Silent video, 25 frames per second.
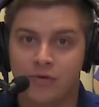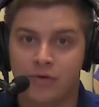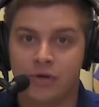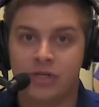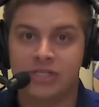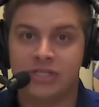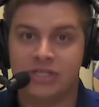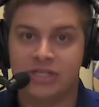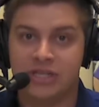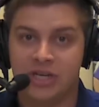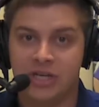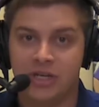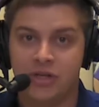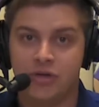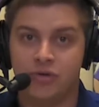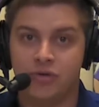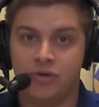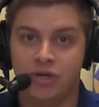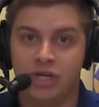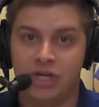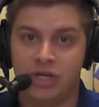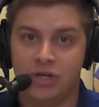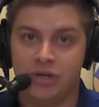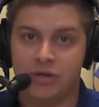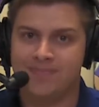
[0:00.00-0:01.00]
his senior
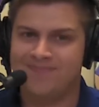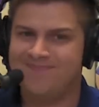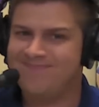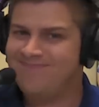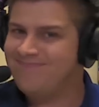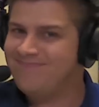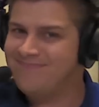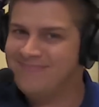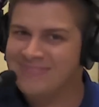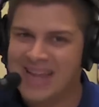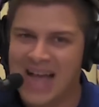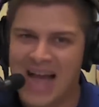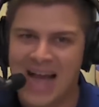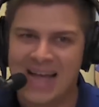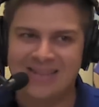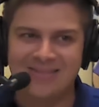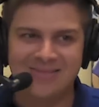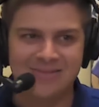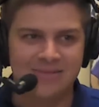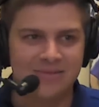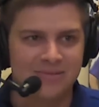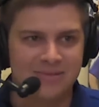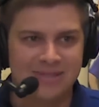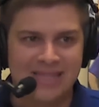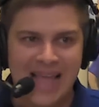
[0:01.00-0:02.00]
year. Not
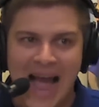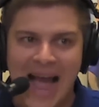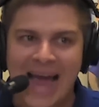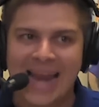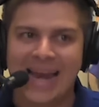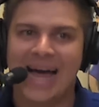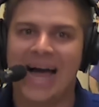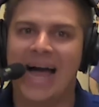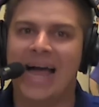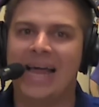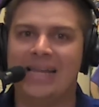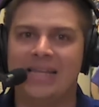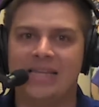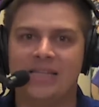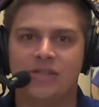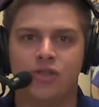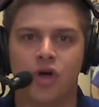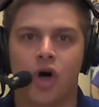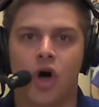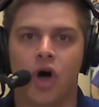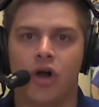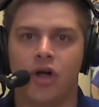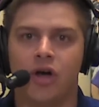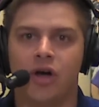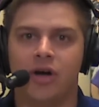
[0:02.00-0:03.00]
that highly
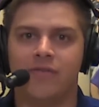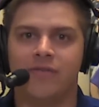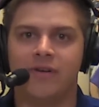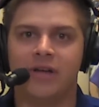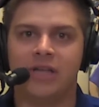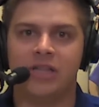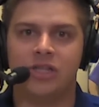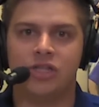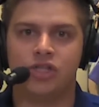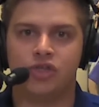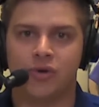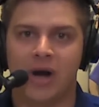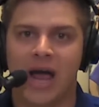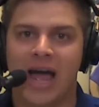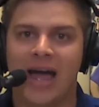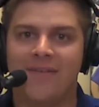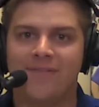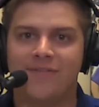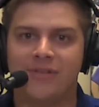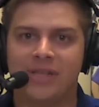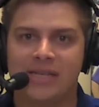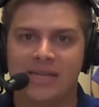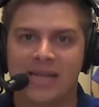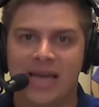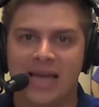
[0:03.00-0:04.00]
thought of in the
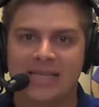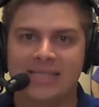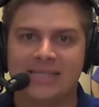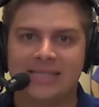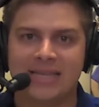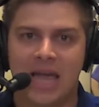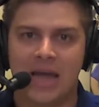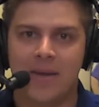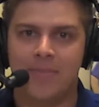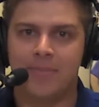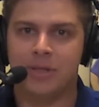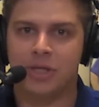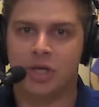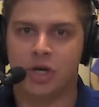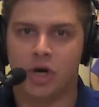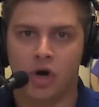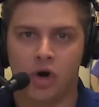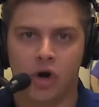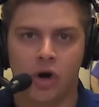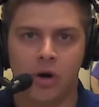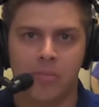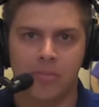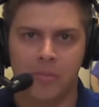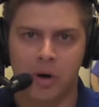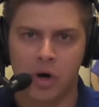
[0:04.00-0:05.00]
draft landscape at the
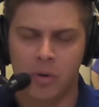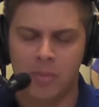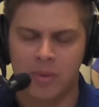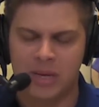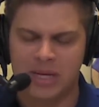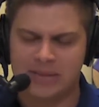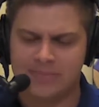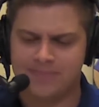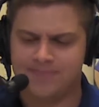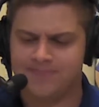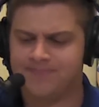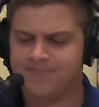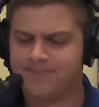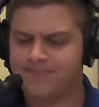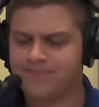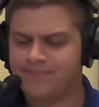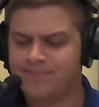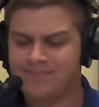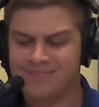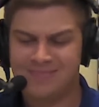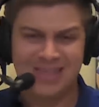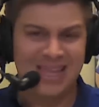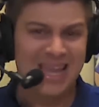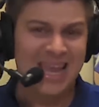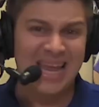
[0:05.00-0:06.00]
current moment.
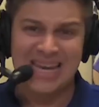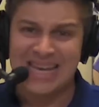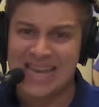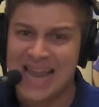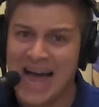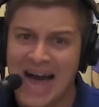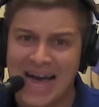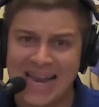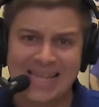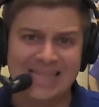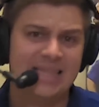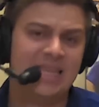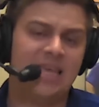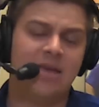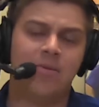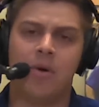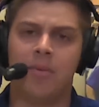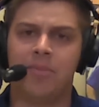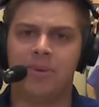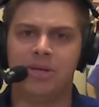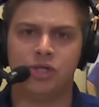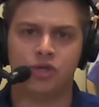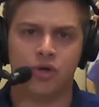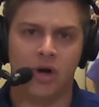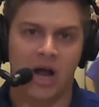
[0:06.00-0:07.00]
Not at the
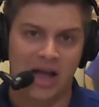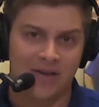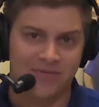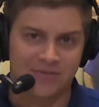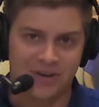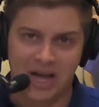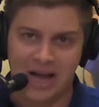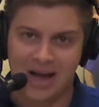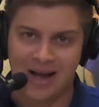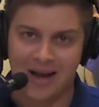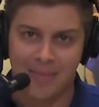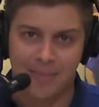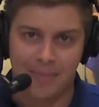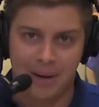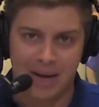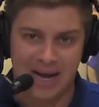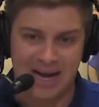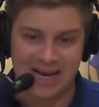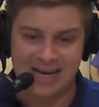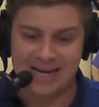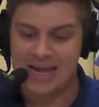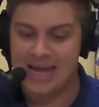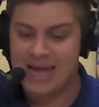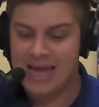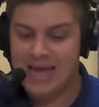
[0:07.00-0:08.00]
MLB Draft
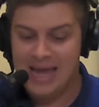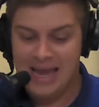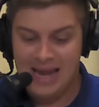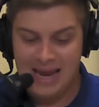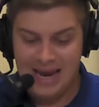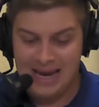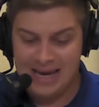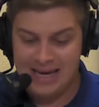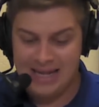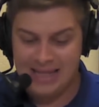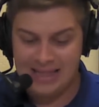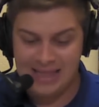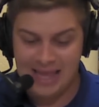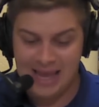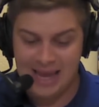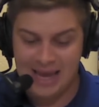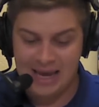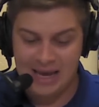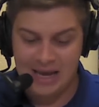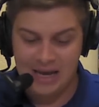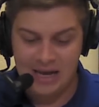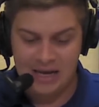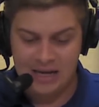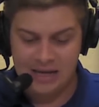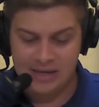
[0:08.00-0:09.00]
Combine,
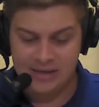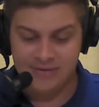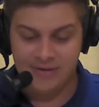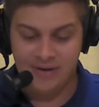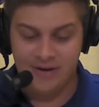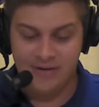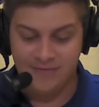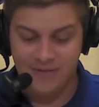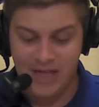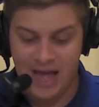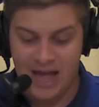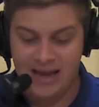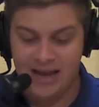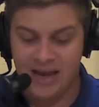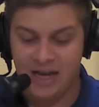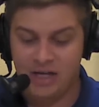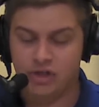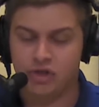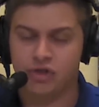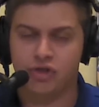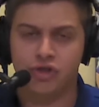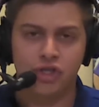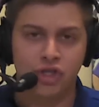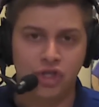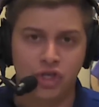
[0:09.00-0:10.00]
anything of that
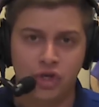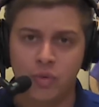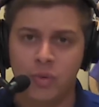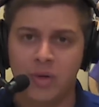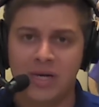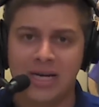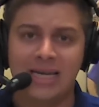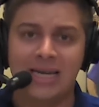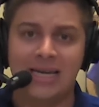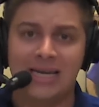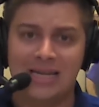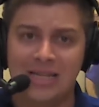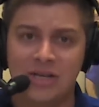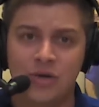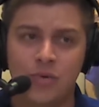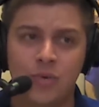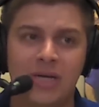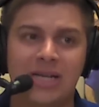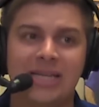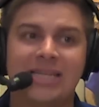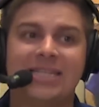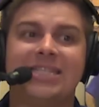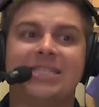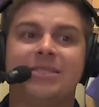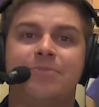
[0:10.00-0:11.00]
nature. So you
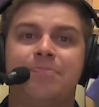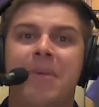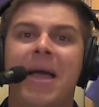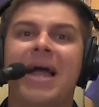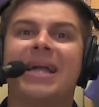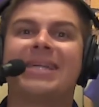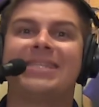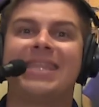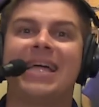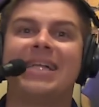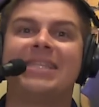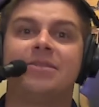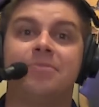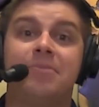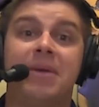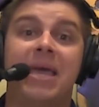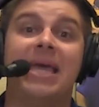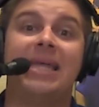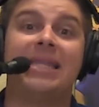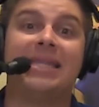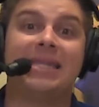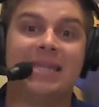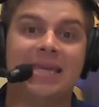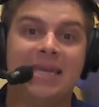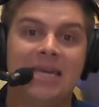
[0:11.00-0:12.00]
would expect that to
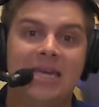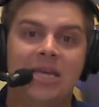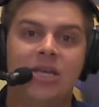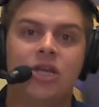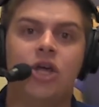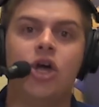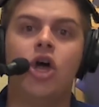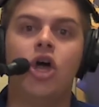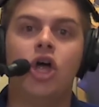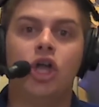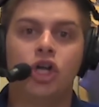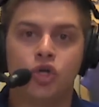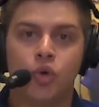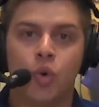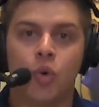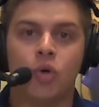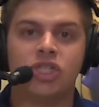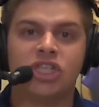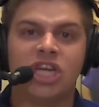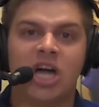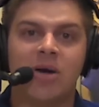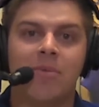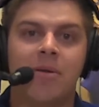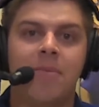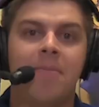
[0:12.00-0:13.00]
be a lean towards
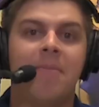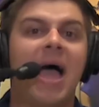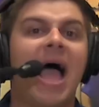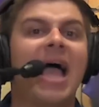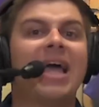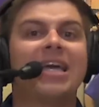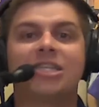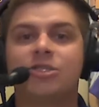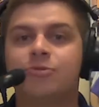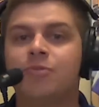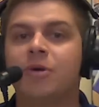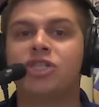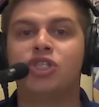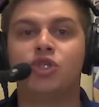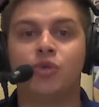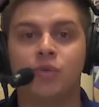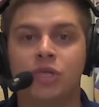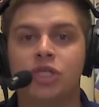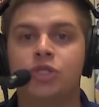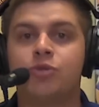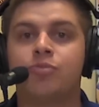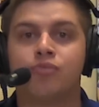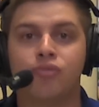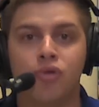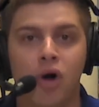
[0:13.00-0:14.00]
coming back, especially when
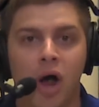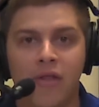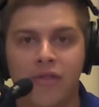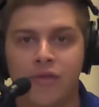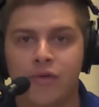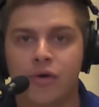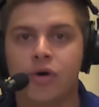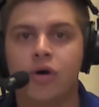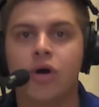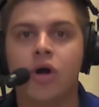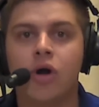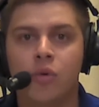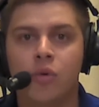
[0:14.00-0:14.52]
his brother